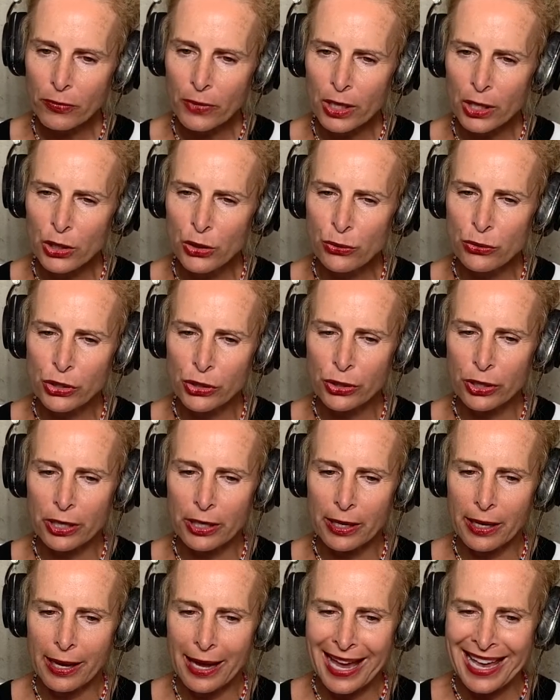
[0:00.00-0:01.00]
you took
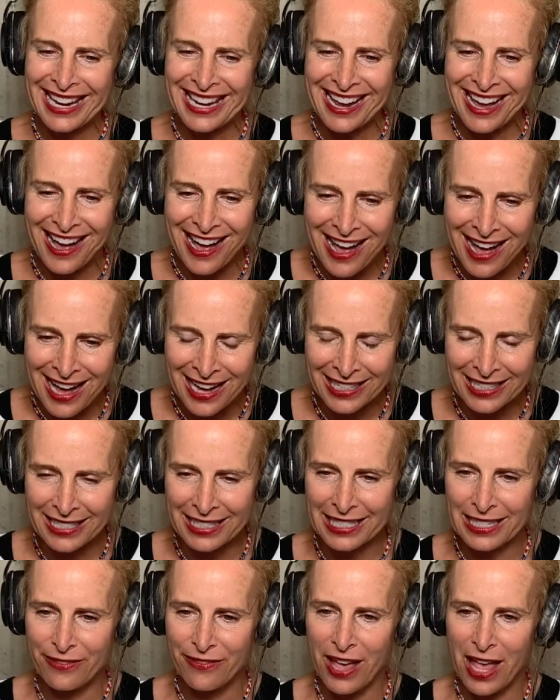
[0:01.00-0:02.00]
an
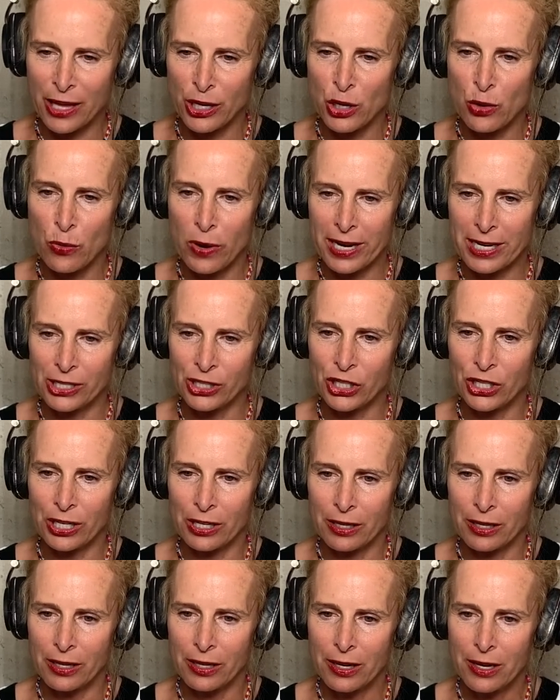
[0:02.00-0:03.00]
honest
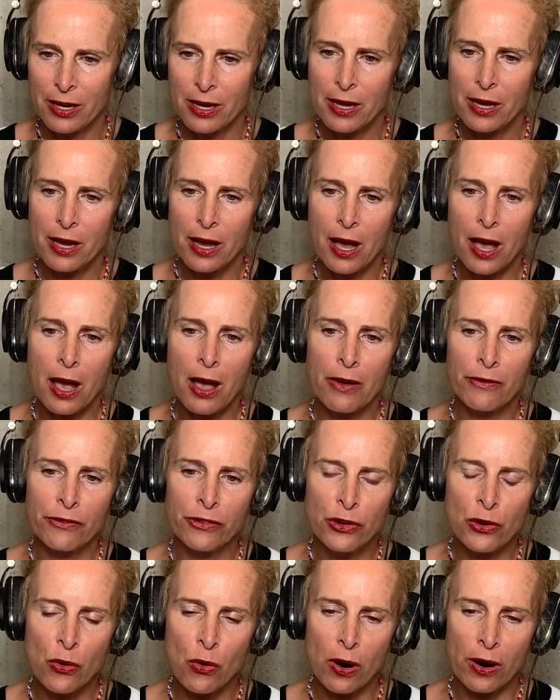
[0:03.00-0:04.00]
evaluation of
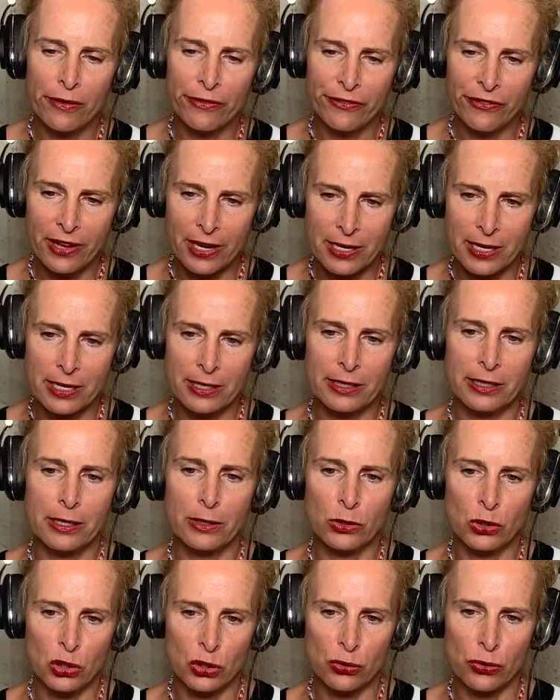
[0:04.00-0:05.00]
your fitness
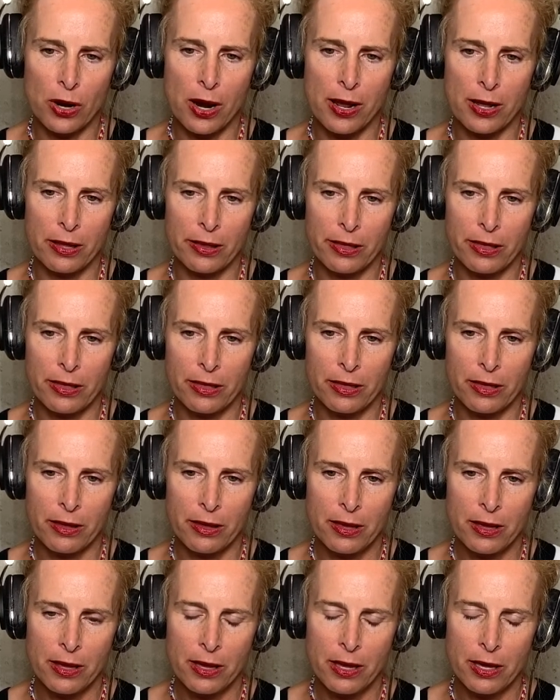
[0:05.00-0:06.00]
and strength?
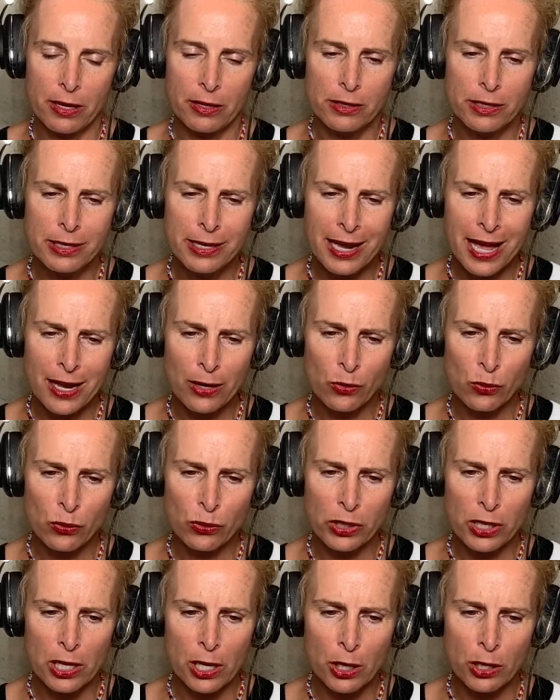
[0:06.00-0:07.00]
Not
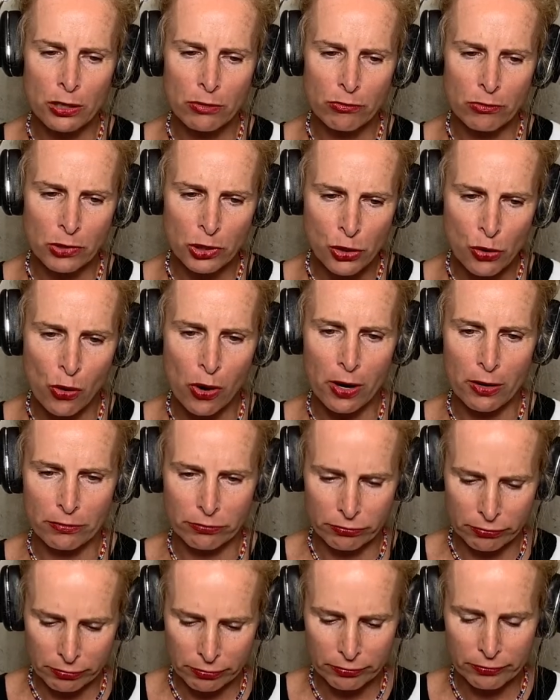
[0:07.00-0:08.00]
only your
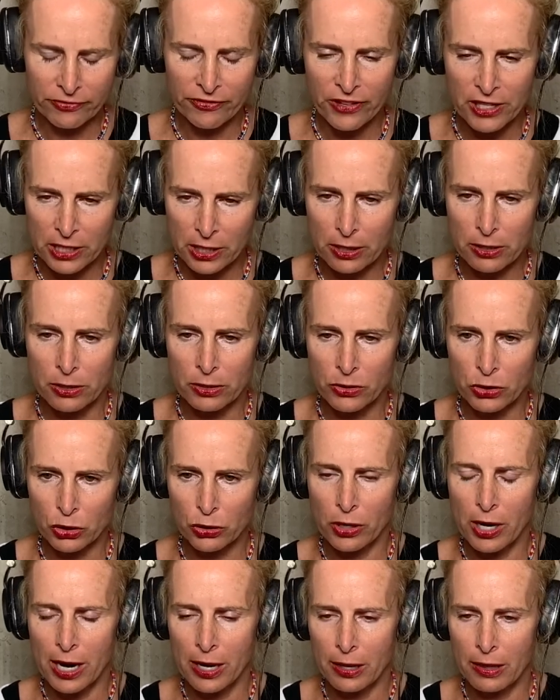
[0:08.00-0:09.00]
physical
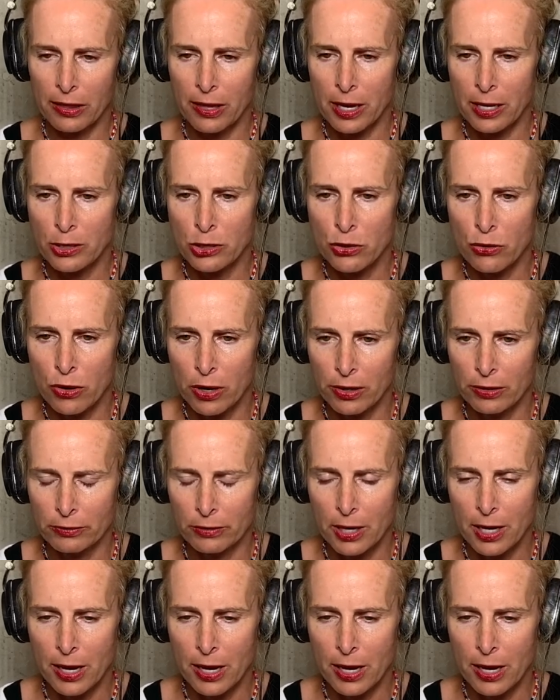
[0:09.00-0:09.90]
strength and your